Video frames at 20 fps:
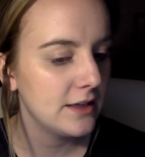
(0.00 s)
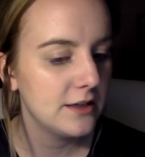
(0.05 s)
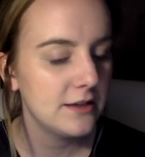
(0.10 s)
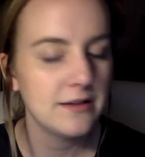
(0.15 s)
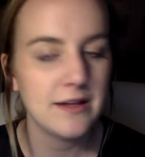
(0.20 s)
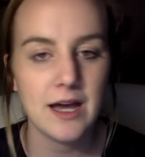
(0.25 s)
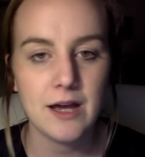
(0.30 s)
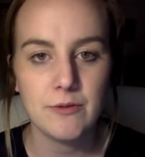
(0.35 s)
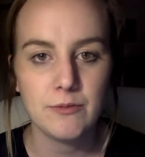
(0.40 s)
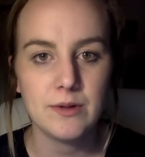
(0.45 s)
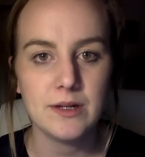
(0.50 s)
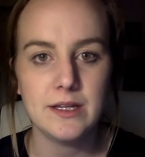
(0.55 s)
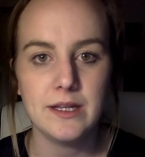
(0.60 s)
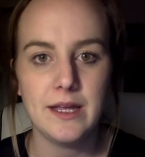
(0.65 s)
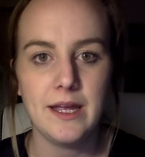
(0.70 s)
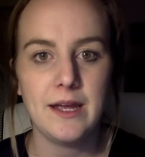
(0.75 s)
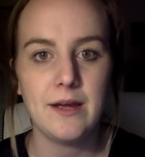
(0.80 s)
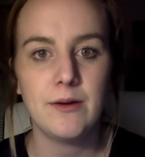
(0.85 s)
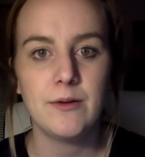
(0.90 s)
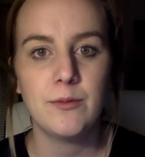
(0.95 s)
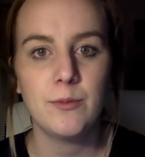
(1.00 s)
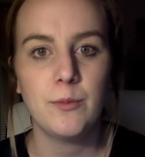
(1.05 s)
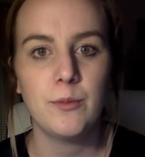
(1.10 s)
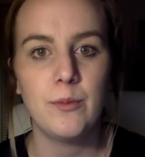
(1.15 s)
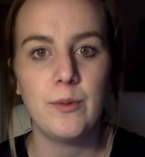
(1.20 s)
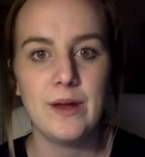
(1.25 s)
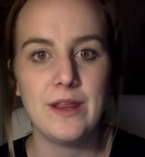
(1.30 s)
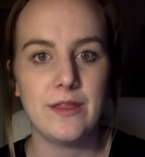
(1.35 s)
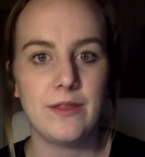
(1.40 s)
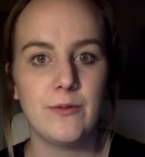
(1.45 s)
not really
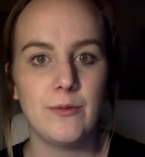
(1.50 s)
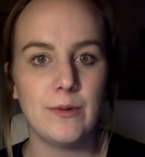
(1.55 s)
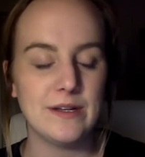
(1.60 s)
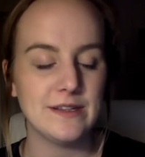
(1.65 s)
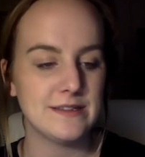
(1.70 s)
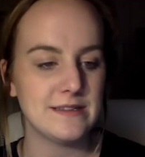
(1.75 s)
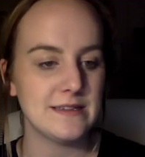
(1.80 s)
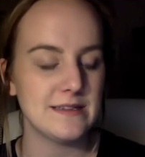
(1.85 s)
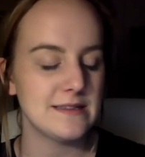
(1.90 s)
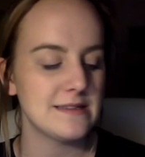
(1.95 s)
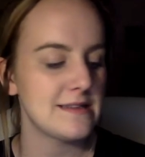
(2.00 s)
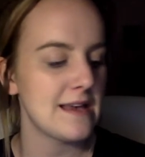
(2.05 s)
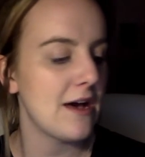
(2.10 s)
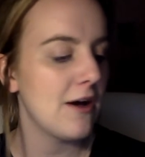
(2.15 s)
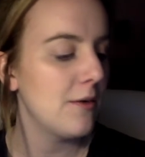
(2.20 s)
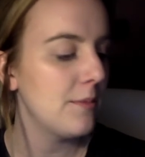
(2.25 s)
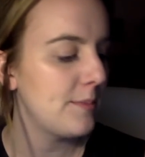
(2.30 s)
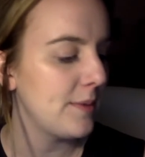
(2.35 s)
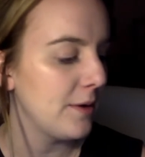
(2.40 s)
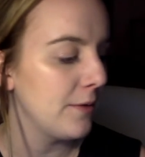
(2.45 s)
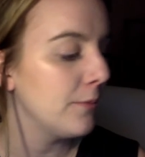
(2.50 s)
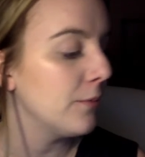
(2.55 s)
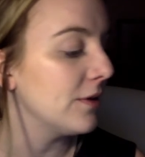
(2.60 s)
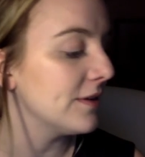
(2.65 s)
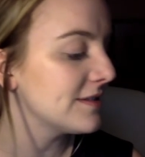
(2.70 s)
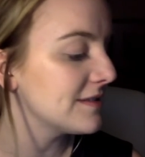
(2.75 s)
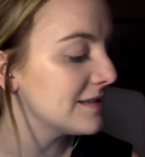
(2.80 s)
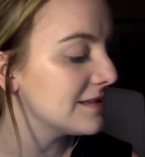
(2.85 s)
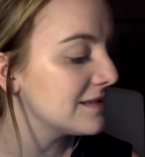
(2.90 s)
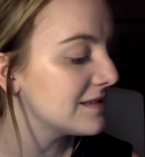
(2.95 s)
with Wilson's help and
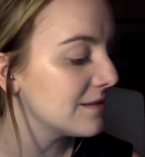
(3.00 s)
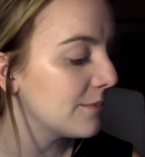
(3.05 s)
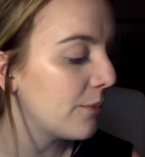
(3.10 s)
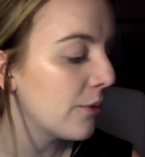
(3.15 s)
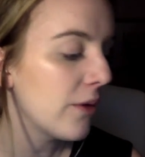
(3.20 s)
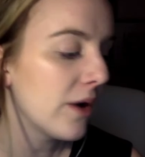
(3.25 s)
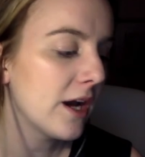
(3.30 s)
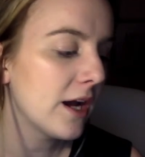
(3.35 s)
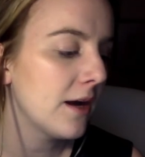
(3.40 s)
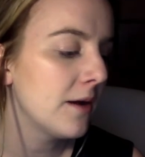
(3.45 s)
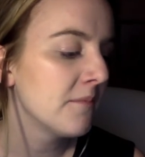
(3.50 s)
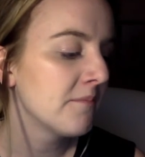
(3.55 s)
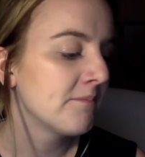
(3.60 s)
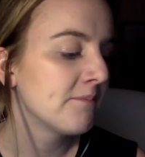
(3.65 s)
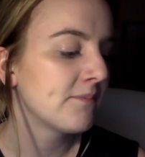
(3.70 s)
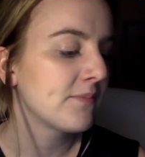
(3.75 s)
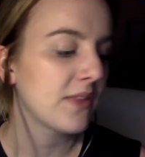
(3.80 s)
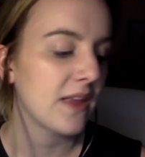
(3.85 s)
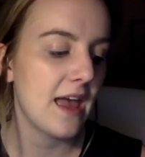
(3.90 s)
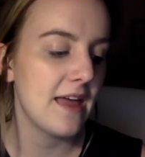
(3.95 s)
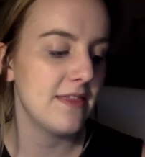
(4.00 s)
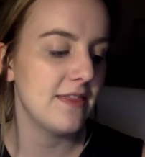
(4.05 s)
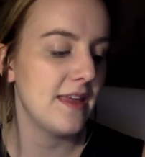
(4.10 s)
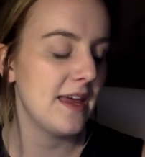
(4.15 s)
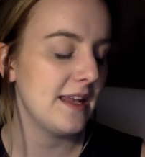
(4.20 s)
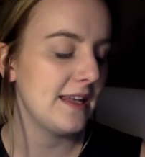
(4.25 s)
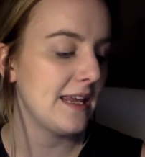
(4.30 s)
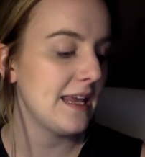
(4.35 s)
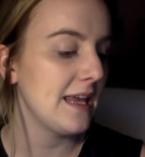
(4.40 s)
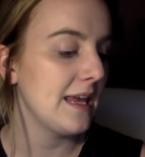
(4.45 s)
Wilson's support. And
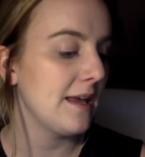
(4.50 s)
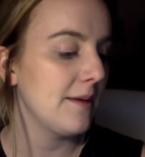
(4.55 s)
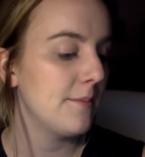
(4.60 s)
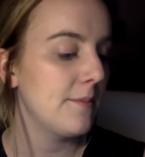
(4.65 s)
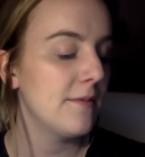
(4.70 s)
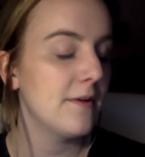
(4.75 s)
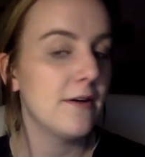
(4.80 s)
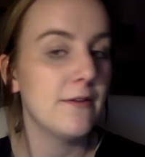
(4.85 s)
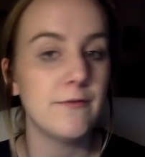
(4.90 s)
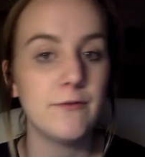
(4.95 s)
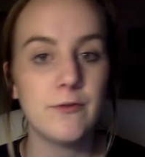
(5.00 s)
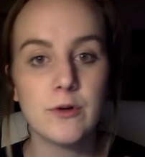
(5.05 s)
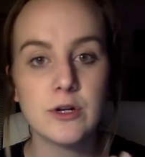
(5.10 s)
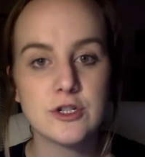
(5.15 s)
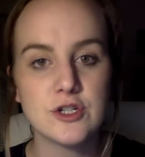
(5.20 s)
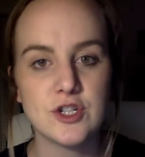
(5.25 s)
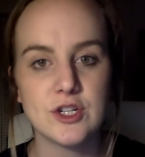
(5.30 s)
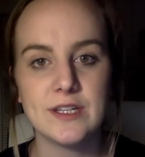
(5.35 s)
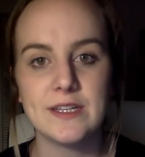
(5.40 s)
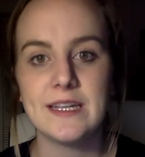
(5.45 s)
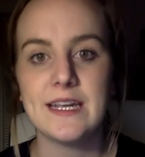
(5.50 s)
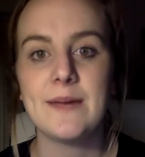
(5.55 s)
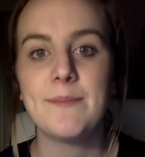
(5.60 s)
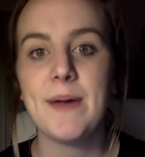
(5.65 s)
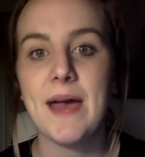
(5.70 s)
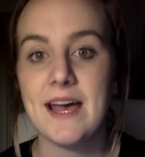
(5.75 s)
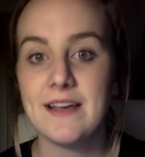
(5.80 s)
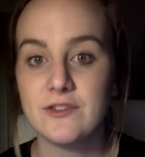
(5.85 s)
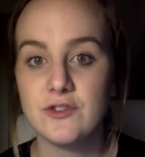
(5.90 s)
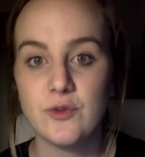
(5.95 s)
then he unfortunately
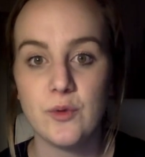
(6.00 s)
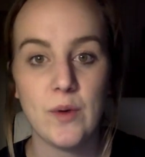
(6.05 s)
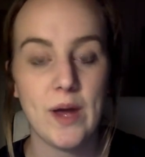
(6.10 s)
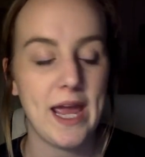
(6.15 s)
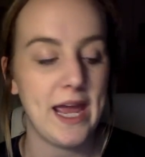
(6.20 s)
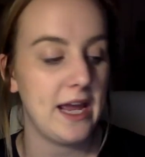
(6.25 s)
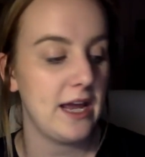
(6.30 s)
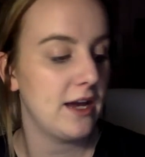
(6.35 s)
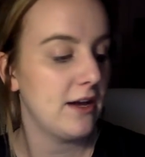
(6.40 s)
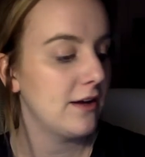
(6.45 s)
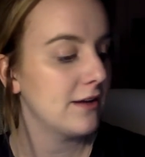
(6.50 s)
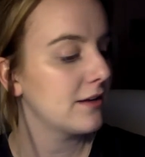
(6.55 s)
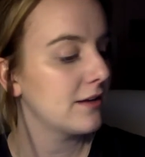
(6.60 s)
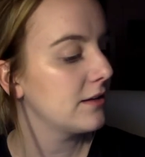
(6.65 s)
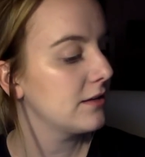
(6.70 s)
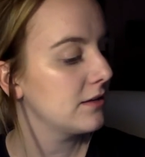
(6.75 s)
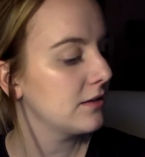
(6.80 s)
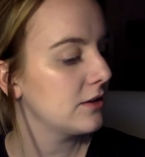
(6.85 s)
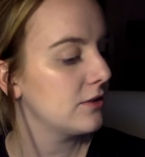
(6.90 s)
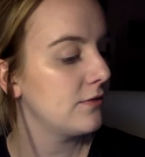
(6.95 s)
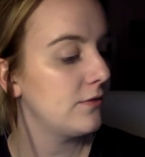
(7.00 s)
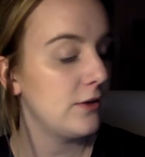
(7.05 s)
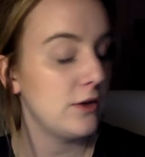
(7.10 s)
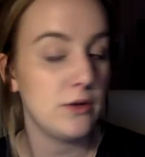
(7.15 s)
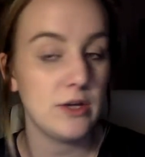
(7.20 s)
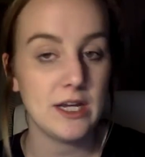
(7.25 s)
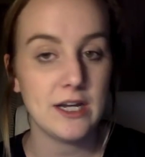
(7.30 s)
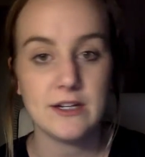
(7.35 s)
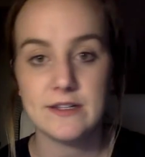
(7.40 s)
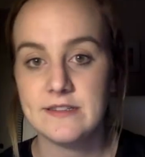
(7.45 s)
passed away a few
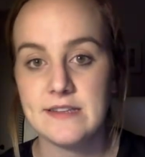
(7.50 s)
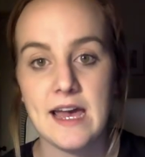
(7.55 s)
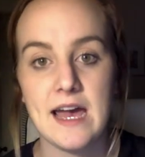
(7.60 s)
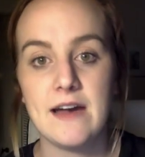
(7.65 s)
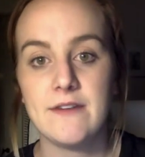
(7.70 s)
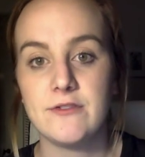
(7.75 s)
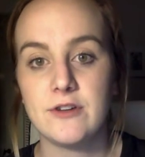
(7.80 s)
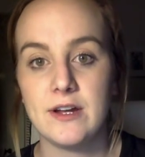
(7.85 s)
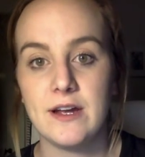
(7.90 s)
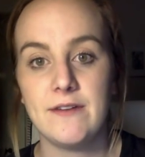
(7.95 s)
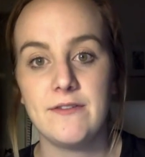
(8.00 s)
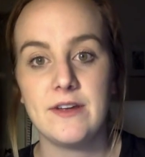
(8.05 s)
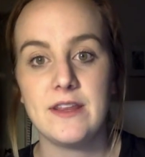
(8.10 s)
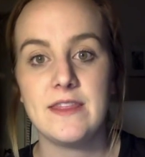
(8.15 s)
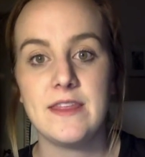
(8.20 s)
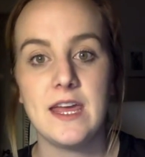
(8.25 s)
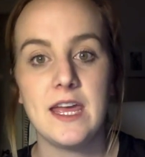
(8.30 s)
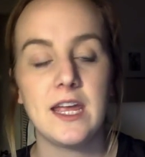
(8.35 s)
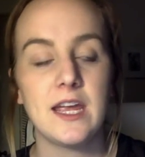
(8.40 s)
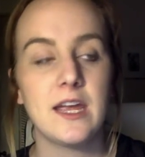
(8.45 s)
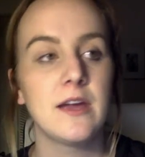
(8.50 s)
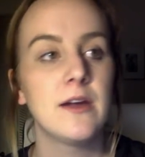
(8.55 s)
years after everything.